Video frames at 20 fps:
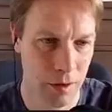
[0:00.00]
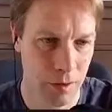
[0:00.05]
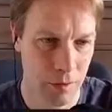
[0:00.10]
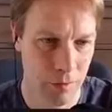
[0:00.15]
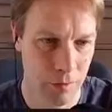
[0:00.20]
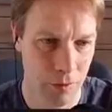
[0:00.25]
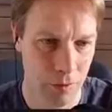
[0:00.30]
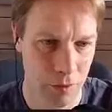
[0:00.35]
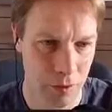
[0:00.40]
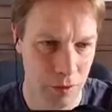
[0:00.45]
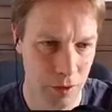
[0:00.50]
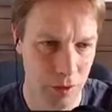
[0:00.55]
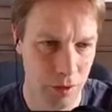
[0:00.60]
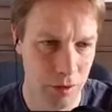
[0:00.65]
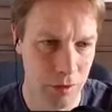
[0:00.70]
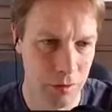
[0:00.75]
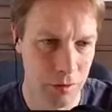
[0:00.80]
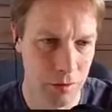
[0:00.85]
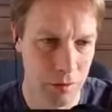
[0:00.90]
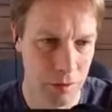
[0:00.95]
for
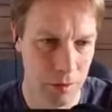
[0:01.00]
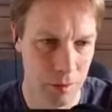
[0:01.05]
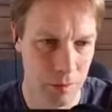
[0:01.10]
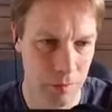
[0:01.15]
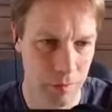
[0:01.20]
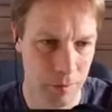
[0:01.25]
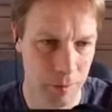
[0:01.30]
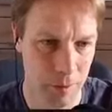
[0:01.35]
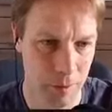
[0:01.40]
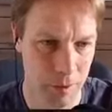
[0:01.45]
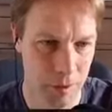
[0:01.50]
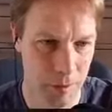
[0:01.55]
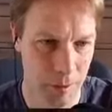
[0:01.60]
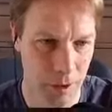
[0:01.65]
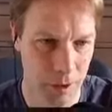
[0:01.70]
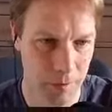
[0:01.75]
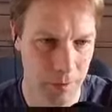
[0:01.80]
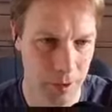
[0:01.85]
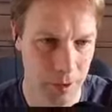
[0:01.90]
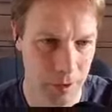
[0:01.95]
circle. So we've implemented a
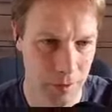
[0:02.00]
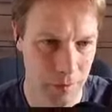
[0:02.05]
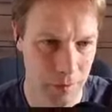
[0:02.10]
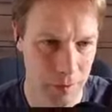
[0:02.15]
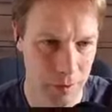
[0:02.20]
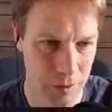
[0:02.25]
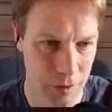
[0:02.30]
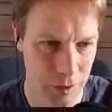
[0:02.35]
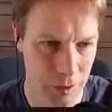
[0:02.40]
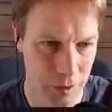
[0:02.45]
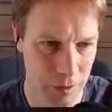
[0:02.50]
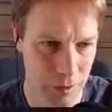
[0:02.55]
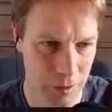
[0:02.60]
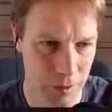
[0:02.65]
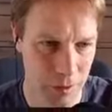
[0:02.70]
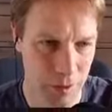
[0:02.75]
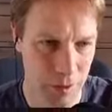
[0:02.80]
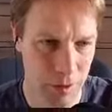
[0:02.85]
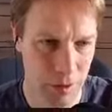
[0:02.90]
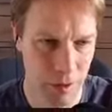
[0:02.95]
paint method for
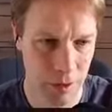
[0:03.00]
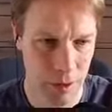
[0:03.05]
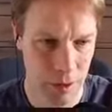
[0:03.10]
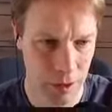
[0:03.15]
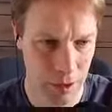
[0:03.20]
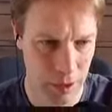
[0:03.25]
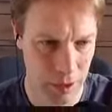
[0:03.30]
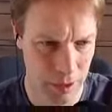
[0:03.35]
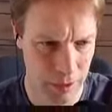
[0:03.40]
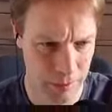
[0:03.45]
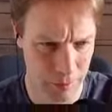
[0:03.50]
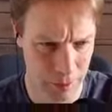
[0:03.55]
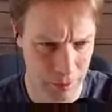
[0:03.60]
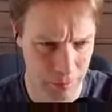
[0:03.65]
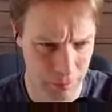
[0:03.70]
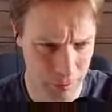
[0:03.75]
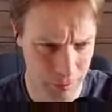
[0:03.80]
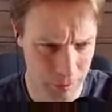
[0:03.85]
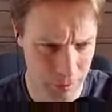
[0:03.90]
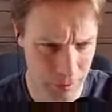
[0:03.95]
circle, and we're
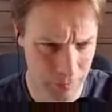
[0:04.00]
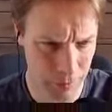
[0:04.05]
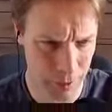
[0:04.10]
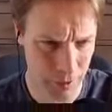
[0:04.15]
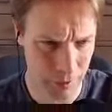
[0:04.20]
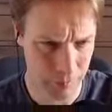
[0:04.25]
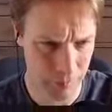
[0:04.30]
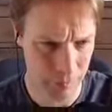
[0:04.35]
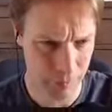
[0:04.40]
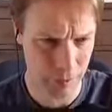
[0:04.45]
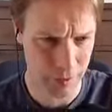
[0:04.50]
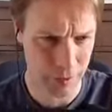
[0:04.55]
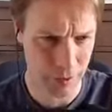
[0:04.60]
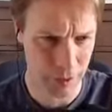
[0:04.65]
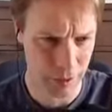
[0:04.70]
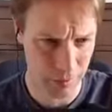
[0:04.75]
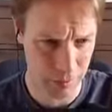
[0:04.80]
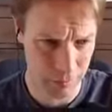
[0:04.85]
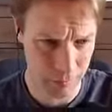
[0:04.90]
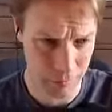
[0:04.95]
implementing render for
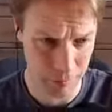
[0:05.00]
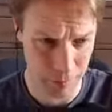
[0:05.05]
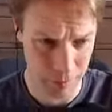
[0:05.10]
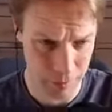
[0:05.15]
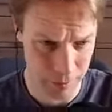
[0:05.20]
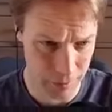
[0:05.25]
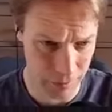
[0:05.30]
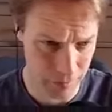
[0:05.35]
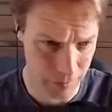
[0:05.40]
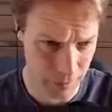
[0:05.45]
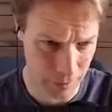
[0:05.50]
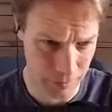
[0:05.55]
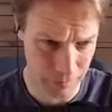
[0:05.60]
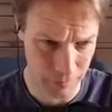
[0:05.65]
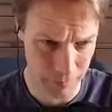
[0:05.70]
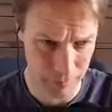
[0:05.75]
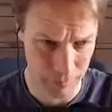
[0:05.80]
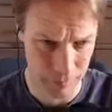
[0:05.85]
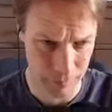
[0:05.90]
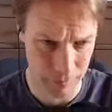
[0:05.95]
rectangle. We've implemented a paint
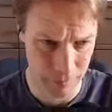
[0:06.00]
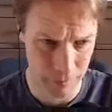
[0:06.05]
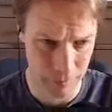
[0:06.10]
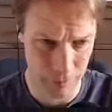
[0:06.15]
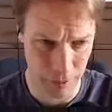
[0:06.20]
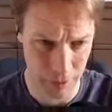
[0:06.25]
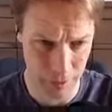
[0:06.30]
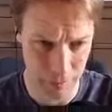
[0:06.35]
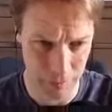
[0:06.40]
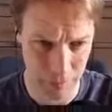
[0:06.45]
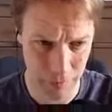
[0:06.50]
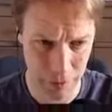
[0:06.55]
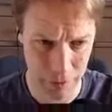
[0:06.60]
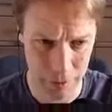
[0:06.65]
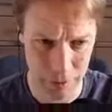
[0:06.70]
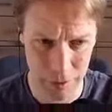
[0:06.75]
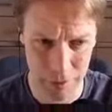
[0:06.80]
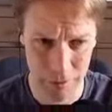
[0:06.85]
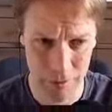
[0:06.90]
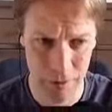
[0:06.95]
method for
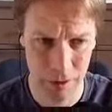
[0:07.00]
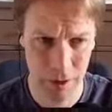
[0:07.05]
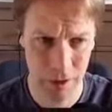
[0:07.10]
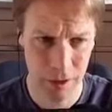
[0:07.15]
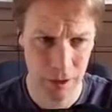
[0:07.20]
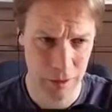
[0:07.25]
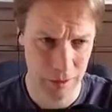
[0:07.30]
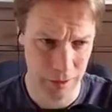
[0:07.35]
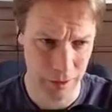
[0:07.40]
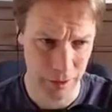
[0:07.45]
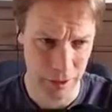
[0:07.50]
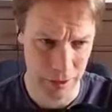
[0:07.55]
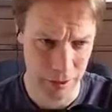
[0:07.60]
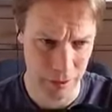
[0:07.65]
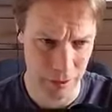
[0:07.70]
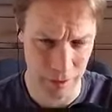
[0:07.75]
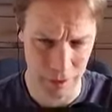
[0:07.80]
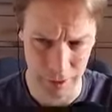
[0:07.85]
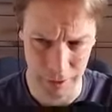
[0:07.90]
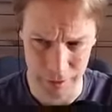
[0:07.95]
rectangle. So these
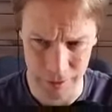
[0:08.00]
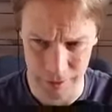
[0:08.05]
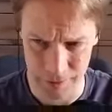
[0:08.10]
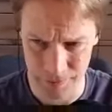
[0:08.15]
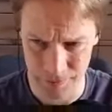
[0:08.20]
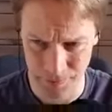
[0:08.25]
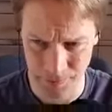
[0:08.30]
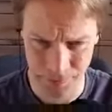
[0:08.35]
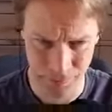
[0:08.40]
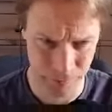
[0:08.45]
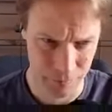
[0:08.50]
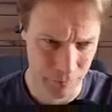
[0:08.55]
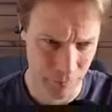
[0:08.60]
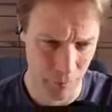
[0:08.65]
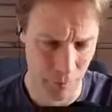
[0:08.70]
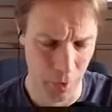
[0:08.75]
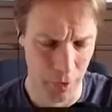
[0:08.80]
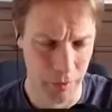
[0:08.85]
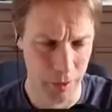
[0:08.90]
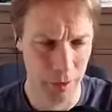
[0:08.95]
two things
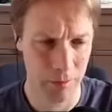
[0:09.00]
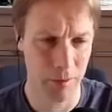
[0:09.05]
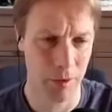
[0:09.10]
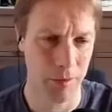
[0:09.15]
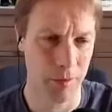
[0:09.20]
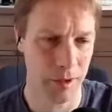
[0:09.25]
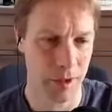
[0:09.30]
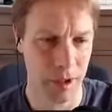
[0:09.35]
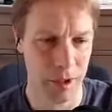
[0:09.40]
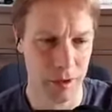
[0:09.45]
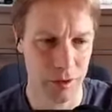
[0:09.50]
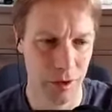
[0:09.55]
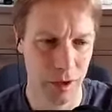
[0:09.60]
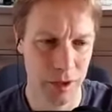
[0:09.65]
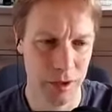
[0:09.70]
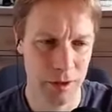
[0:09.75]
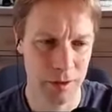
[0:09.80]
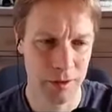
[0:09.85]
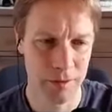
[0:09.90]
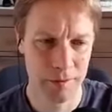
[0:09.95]
both implement that
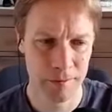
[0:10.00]
trait.